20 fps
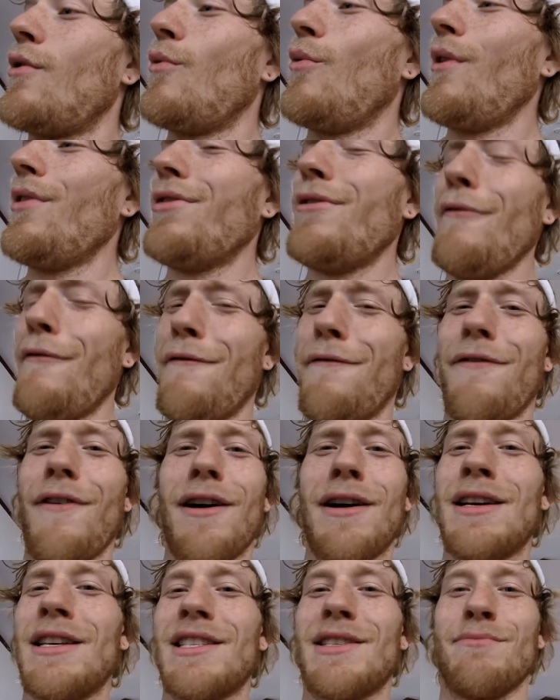What the
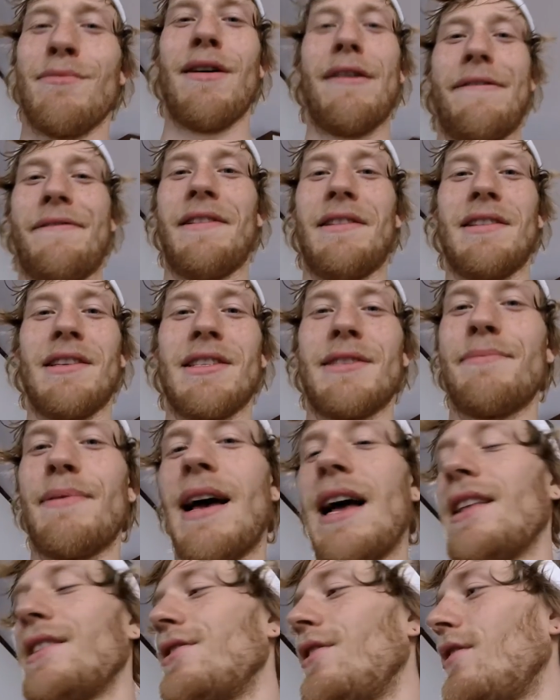fuck is
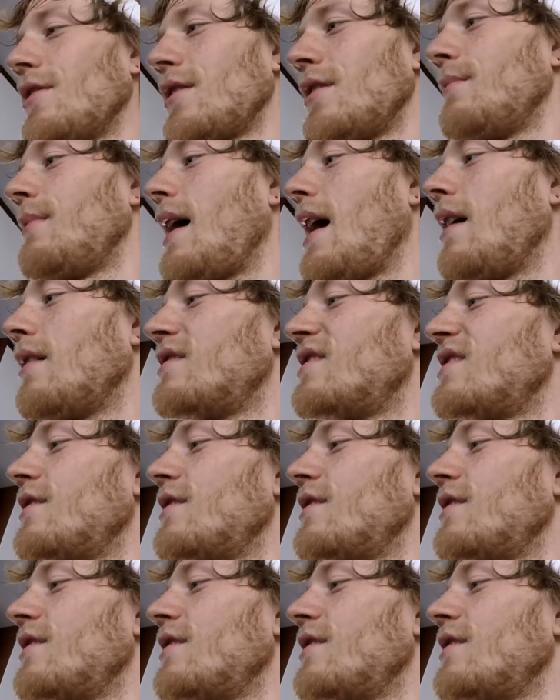MyFitnessPal talking about?